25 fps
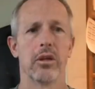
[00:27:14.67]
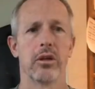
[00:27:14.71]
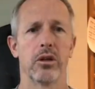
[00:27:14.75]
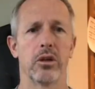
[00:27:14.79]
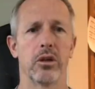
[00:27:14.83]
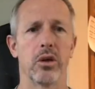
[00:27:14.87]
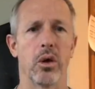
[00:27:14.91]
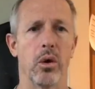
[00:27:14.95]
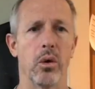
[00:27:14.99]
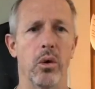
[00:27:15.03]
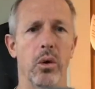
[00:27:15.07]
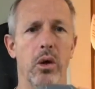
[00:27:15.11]

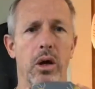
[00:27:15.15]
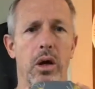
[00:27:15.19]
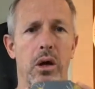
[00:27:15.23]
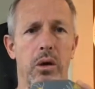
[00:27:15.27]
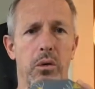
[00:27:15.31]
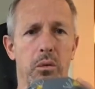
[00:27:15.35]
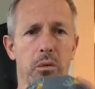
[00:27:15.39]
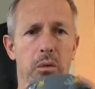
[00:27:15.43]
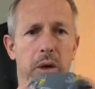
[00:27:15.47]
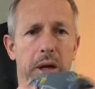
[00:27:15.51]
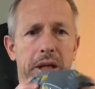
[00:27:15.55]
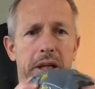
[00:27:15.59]
So
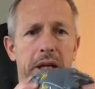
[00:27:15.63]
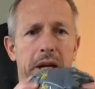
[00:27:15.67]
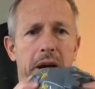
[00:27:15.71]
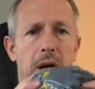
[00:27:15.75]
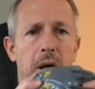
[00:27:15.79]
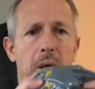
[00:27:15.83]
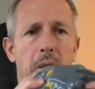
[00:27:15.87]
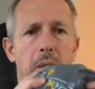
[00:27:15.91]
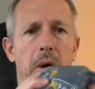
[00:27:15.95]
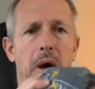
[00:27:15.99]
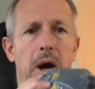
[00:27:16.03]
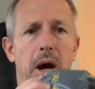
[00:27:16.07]
right
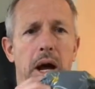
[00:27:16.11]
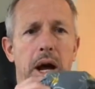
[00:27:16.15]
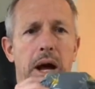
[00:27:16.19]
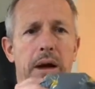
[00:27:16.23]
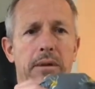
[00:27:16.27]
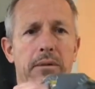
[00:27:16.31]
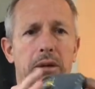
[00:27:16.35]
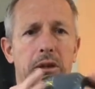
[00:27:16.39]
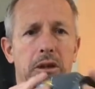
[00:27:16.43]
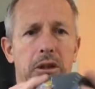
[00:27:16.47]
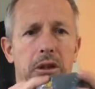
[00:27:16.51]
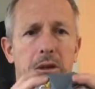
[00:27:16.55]
now I
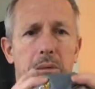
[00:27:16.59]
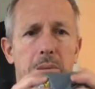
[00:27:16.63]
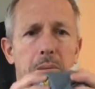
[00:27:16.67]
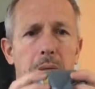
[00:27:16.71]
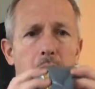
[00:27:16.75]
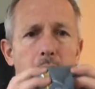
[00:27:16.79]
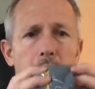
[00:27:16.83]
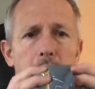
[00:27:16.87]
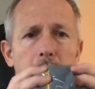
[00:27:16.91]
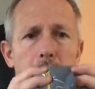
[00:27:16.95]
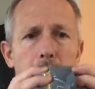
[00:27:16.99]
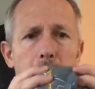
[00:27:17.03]
have a
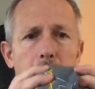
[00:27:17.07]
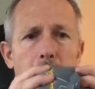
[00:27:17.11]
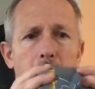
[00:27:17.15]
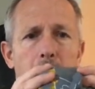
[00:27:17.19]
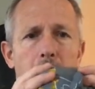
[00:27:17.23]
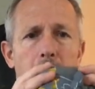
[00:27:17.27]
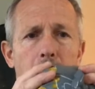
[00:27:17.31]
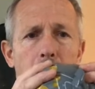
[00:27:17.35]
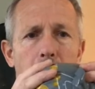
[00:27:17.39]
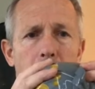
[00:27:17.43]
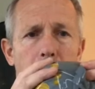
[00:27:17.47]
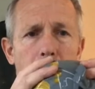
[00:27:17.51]
smaller
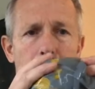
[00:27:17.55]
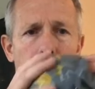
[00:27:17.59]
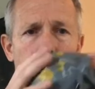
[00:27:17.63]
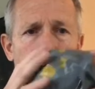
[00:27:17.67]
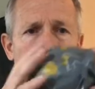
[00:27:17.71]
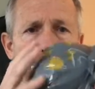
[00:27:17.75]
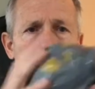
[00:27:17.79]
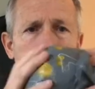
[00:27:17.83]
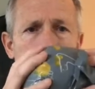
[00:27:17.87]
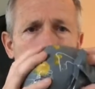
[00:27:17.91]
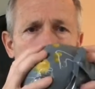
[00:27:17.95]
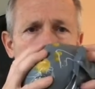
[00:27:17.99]
ball,
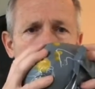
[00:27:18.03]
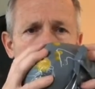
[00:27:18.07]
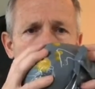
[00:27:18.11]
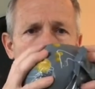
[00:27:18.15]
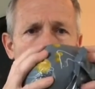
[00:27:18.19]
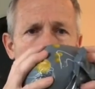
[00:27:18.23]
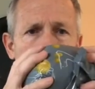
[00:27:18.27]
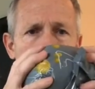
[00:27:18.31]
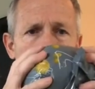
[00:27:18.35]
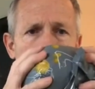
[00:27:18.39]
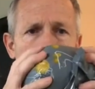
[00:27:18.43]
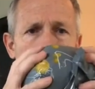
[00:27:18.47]
which would be
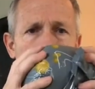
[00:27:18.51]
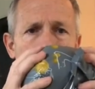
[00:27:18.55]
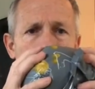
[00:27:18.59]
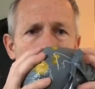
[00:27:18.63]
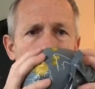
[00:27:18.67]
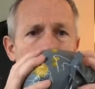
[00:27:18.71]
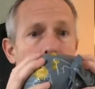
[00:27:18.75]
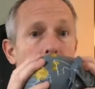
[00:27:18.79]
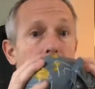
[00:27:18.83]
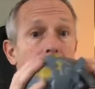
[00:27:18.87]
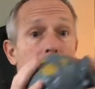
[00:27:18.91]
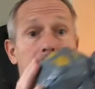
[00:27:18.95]
appropriate
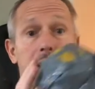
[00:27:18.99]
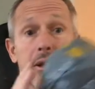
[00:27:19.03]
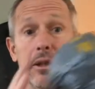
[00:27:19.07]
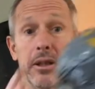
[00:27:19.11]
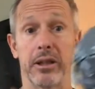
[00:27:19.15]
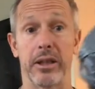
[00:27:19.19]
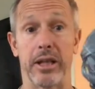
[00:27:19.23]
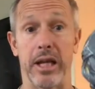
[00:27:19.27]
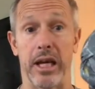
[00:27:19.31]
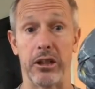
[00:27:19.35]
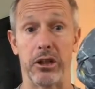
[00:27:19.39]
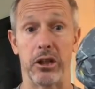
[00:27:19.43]
for uh,
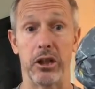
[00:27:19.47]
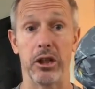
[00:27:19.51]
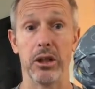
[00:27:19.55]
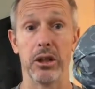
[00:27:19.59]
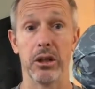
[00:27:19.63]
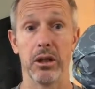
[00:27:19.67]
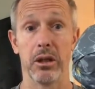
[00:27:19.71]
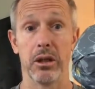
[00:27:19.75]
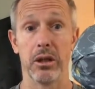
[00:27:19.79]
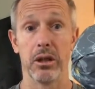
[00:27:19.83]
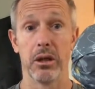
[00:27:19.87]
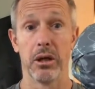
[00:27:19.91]
catching,
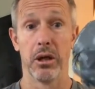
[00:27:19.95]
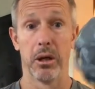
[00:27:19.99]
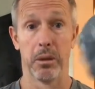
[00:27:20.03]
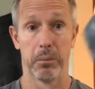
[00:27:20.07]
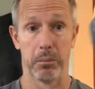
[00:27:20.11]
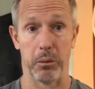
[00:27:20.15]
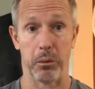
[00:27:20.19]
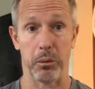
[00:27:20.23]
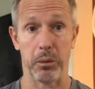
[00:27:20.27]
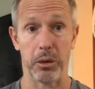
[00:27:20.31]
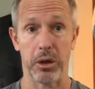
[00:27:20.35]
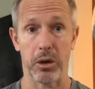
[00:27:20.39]

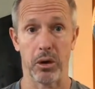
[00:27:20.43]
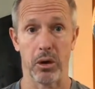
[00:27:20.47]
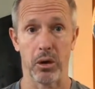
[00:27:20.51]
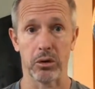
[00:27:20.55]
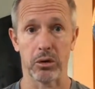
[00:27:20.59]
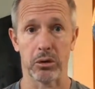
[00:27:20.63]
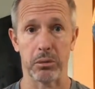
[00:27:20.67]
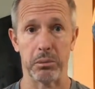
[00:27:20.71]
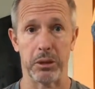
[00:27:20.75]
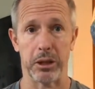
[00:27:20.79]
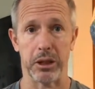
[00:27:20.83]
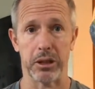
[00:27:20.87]
but we could
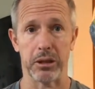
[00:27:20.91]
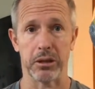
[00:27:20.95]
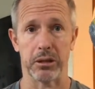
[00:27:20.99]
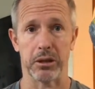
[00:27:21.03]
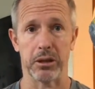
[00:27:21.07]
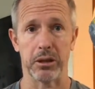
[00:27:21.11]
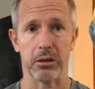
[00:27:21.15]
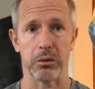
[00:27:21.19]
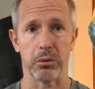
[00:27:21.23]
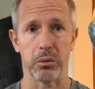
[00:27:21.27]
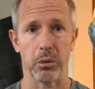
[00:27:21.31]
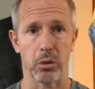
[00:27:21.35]
also make this
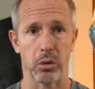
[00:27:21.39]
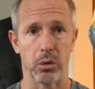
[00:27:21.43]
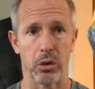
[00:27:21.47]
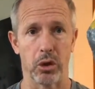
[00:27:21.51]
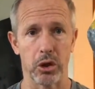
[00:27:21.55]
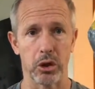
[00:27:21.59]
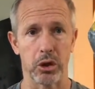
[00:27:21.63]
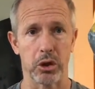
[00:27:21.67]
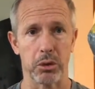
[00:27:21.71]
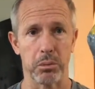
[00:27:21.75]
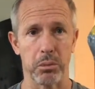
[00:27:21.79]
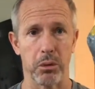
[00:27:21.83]
into a
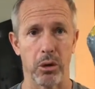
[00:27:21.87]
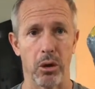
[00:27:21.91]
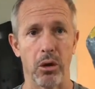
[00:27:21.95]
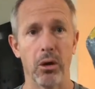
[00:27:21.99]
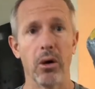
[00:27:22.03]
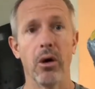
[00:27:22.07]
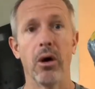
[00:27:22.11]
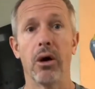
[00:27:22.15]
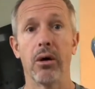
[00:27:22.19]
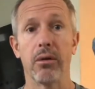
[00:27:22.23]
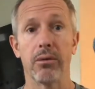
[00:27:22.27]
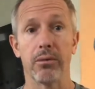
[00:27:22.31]
larger ball
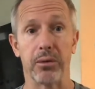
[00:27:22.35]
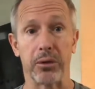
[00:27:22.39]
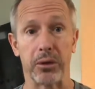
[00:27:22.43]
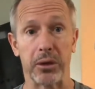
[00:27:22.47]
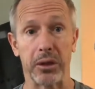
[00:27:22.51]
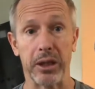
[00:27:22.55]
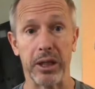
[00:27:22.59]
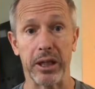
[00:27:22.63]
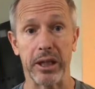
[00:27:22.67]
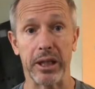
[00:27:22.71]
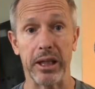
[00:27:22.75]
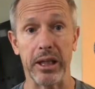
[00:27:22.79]
for
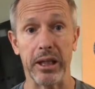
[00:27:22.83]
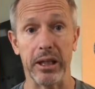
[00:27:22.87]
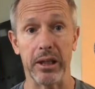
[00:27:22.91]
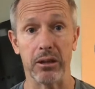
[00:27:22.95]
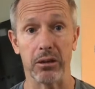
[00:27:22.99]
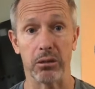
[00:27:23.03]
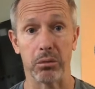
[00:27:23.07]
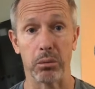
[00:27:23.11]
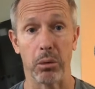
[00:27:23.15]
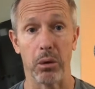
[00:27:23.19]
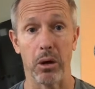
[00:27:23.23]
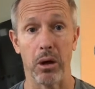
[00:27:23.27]
kicking
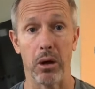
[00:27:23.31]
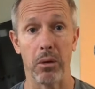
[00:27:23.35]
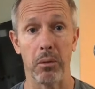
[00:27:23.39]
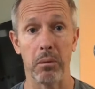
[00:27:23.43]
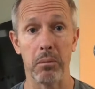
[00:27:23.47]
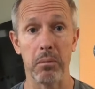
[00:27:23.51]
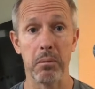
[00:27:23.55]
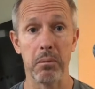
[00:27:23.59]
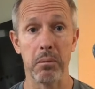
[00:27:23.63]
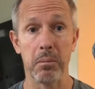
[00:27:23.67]
as well.